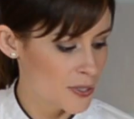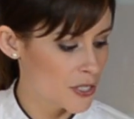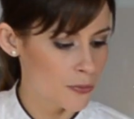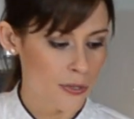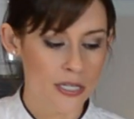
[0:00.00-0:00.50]

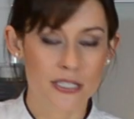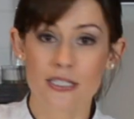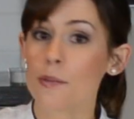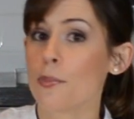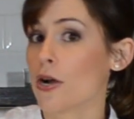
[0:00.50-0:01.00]
because we're going to
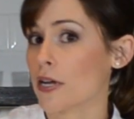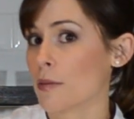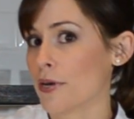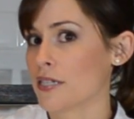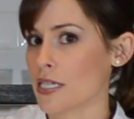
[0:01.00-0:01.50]
dip our
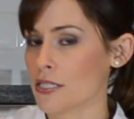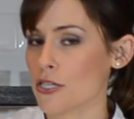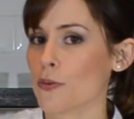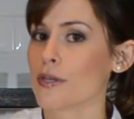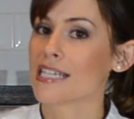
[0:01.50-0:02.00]
Caprese
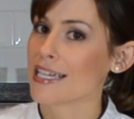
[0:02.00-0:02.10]
skewers